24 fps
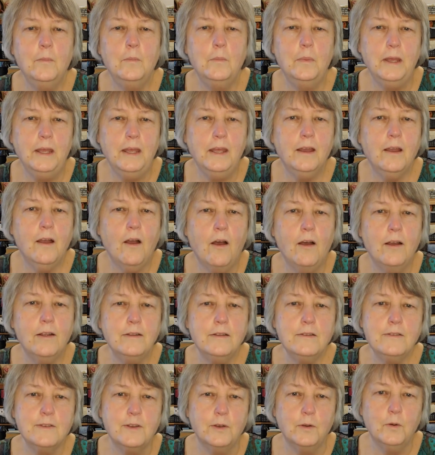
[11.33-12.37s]
being
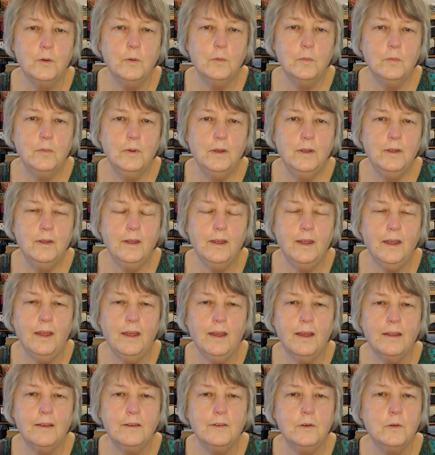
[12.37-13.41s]
on Zoom
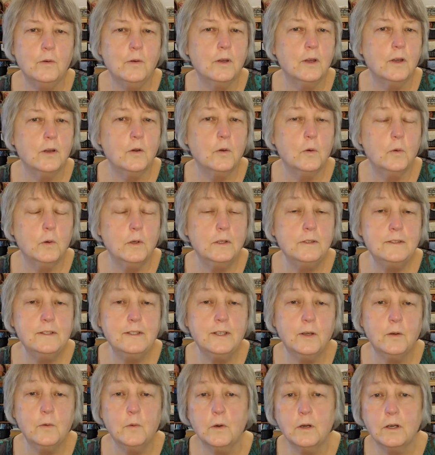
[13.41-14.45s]
and doing a
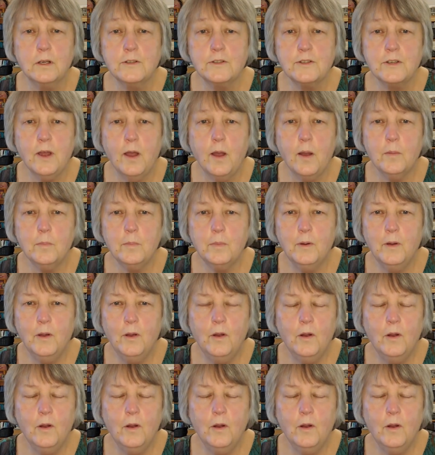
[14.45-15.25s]
quilting workshop